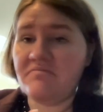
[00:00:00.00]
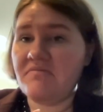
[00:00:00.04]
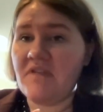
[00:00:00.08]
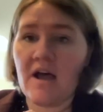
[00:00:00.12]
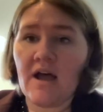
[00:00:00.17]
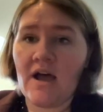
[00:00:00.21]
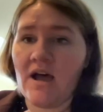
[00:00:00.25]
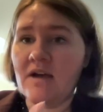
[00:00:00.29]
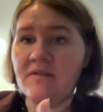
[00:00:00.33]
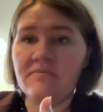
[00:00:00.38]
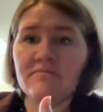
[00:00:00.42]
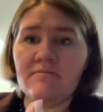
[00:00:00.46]

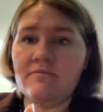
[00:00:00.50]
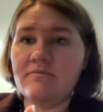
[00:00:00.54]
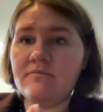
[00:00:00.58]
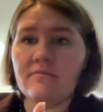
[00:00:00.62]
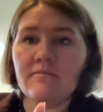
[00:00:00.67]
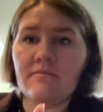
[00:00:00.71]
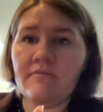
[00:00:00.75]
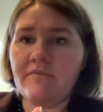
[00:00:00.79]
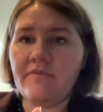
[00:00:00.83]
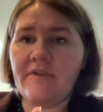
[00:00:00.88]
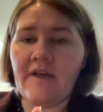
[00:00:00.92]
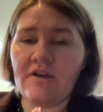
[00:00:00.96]
uh,
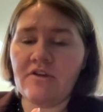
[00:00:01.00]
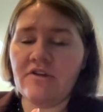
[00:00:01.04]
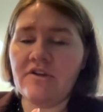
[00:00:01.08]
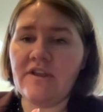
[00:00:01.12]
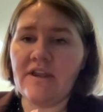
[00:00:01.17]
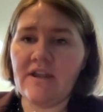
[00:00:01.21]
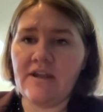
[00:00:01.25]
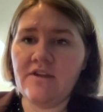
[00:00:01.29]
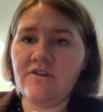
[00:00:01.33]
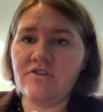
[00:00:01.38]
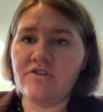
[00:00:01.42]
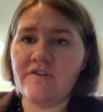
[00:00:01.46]
that could
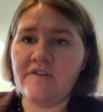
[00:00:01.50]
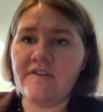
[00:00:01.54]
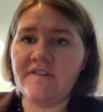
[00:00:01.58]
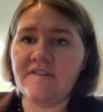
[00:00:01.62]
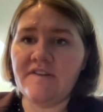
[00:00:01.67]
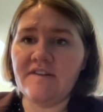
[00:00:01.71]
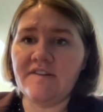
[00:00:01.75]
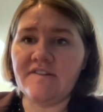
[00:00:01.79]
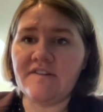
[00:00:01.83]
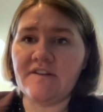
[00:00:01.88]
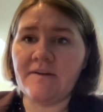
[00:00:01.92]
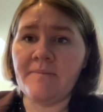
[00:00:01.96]
get into the
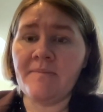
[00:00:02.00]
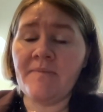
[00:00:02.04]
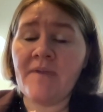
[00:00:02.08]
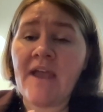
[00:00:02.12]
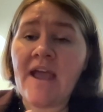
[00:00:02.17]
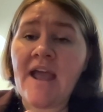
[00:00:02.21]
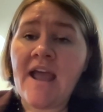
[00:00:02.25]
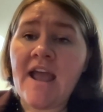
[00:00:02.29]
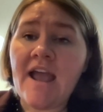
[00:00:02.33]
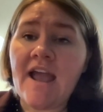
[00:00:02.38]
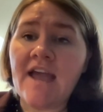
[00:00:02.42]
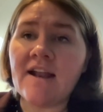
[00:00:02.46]
system.
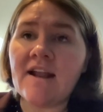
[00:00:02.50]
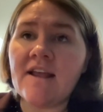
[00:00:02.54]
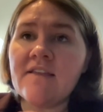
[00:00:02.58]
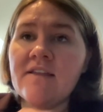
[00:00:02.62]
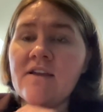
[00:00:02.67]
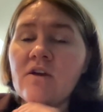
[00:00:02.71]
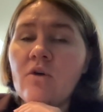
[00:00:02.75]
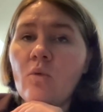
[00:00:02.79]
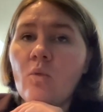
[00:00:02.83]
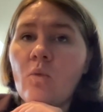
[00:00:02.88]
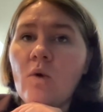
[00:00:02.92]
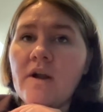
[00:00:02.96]
And I
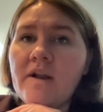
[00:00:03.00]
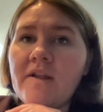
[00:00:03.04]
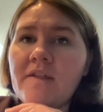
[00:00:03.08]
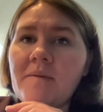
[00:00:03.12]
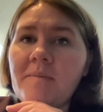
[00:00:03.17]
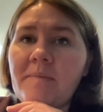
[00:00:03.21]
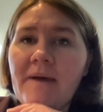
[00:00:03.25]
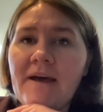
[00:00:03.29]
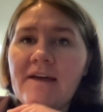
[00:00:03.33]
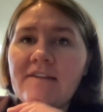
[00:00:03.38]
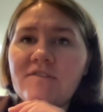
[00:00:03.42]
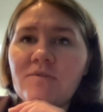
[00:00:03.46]
think one of the
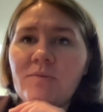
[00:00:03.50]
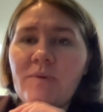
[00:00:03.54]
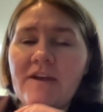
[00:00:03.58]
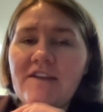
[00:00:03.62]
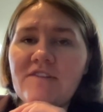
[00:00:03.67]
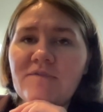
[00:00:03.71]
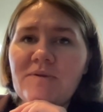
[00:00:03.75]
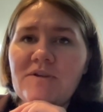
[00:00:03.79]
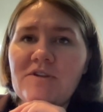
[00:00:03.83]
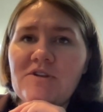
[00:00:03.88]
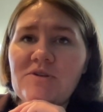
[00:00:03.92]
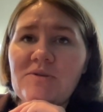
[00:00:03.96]
best
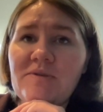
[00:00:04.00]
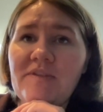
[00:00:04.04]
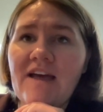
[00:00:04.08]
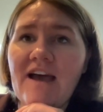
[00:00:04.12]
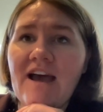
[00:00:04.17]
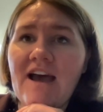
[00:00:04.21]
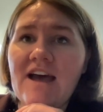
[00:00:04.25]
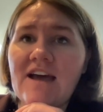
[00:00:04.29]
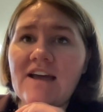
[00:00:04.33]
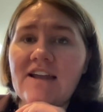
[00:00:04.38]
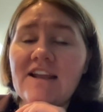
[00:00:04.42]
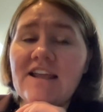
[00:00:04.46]
ways we can do
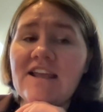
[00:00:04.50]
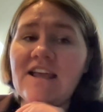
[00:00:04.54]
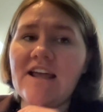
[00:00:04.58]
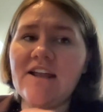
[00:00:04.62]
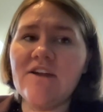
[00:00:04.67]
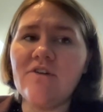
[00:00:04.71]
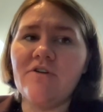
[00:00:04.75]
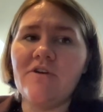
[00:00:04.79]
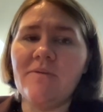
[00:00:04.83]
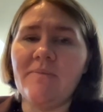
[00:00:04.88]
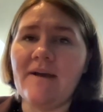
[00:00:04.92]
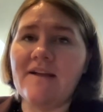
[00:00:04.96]
that, and again,
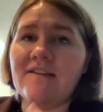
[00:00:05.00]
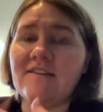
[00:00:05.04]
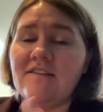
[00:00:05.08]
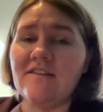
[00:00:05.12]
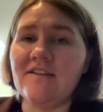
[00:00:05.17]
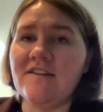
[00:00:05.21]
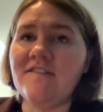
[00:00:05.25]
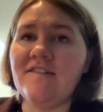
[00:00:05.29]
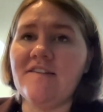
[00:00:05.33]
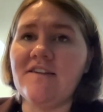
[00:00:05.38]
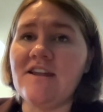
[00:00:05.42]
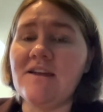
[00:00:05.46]
going back to
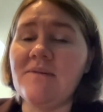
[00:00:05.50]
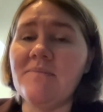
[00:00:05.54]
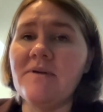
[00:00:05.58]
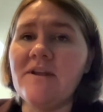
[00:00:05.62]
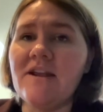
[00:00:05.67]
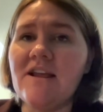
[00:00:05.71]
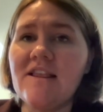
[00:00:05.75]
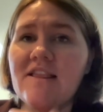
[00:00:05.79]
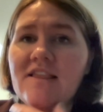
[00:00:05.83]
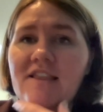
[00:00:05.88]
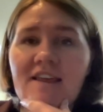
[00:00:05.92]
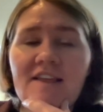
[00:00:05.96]
listening, but
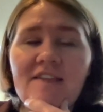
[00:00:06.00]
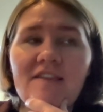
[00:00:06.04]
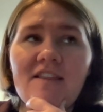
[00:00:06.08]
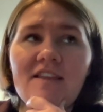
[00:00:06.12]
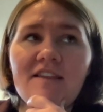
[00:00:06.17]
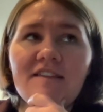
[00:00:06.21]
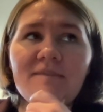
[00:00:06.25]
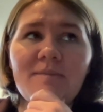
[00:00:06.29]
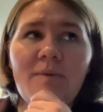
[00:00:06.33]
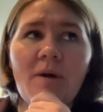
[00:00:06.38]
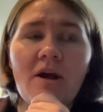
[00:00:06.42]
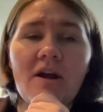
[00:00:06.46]
in
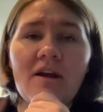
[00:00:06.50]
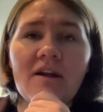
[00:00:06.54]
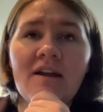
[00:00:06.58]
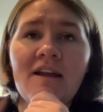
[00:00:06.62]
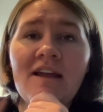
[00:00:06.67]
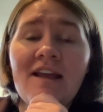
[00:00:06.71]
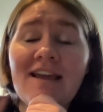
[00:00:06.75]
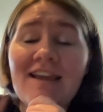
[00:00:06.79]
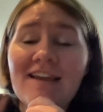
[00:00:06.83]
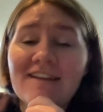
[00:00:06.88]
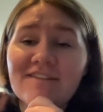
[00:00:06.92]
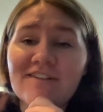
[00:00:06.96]
this part,
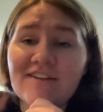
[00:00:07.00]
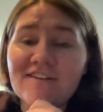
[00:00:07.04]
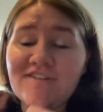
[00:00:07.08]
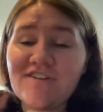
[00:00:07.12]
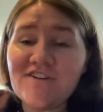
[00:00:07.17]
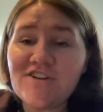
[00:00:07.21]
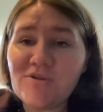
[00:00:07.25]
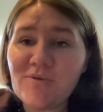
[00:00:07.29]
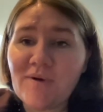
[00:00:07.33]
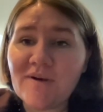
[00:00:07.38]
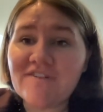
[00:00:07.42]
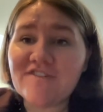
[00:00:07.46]
is
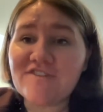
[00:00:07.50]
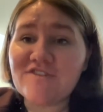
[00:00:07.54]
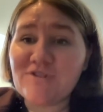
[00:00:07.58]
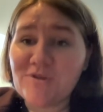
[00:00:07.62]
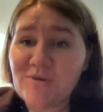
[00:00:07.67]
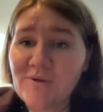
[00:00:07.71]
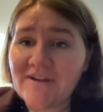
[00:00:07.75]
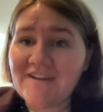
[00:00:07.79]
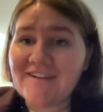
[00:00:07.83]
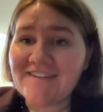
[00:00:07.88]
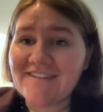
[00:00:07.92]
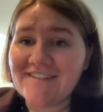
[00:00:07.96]
listening to our
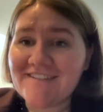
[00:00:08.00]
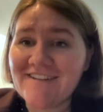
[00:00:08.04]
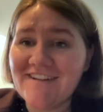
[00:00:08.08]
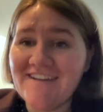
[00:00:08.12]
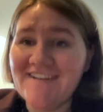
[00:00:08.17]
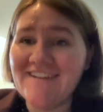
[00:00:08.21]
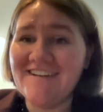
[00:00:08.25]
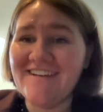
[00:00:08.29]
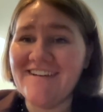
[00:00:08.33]
students.